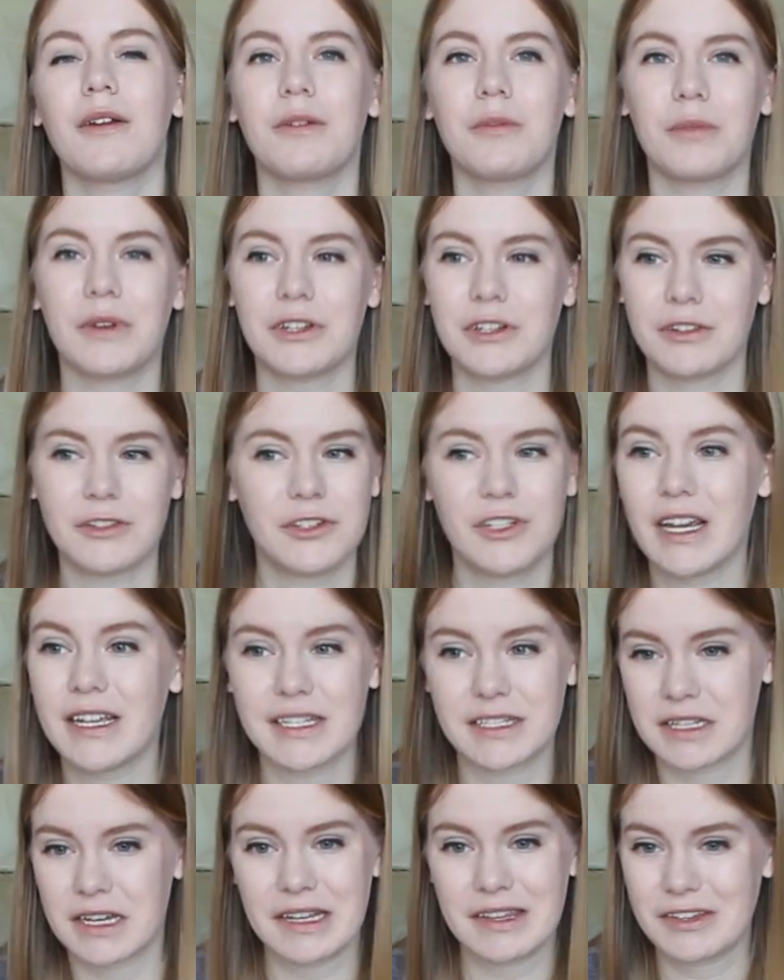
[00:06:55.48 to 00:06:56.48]
which are
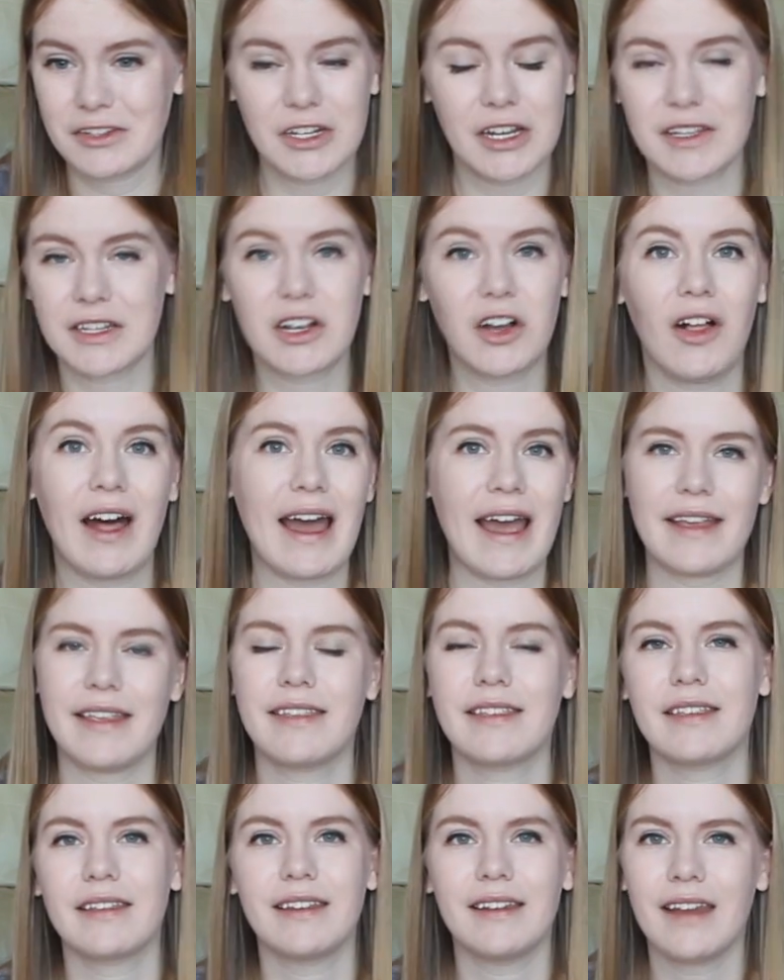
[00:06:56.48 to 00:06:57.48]
it's just
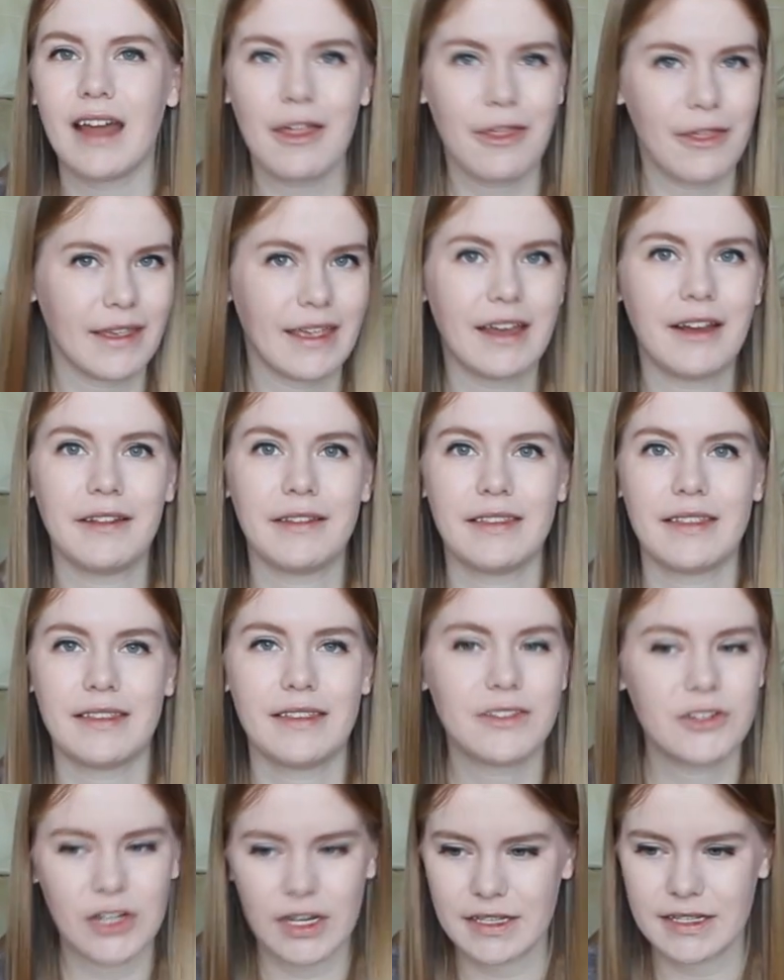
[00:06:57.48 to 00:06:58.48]
class, nothing else.
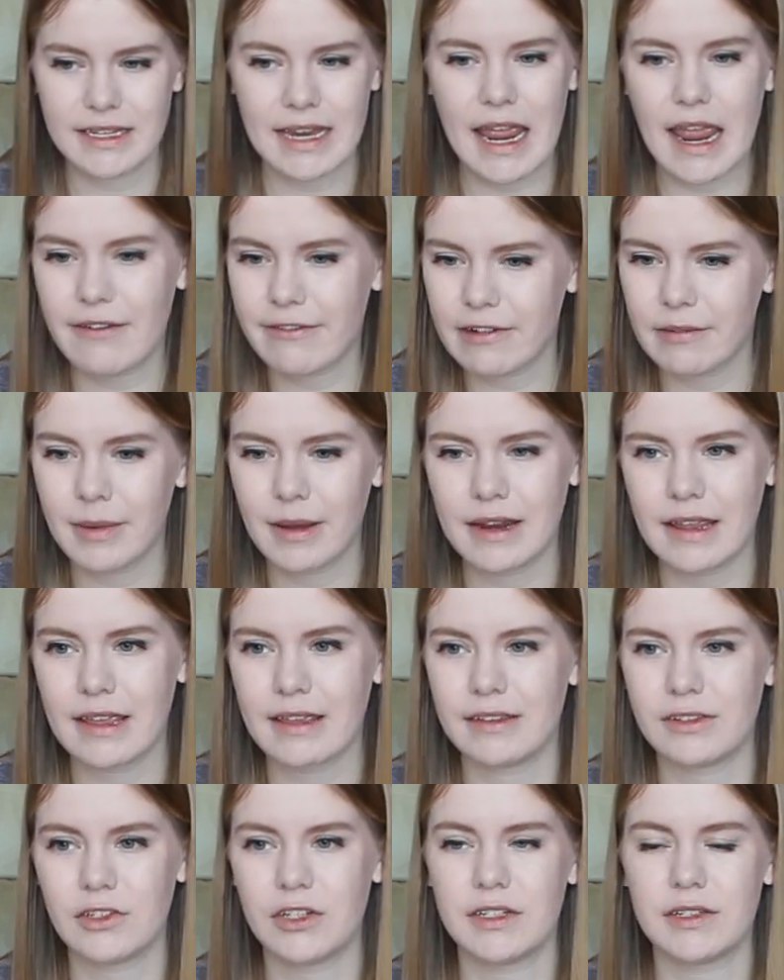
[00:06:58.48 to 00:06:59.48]
It's just, everybody
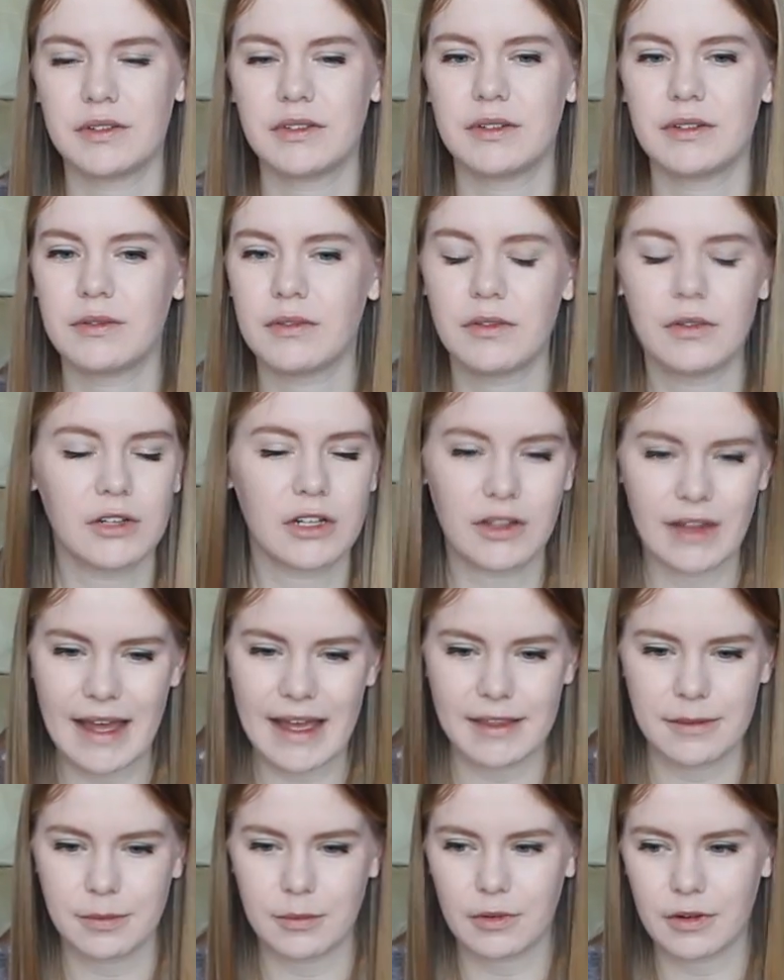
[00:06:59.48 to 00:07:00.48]
is just the
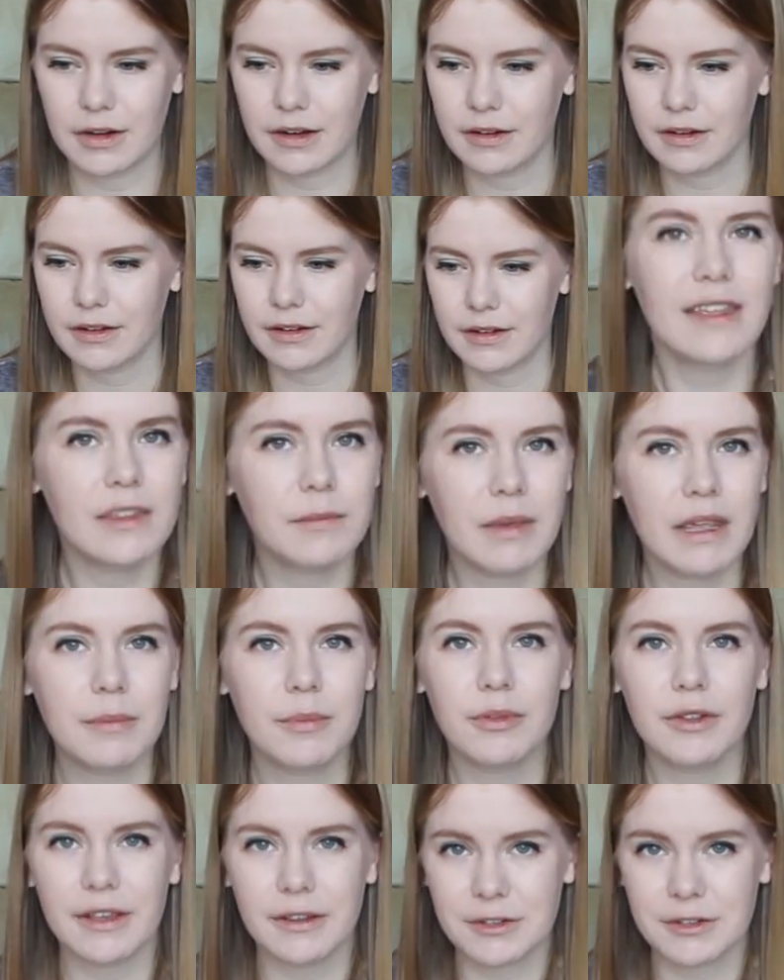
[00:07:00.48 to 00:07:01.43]
class war. These people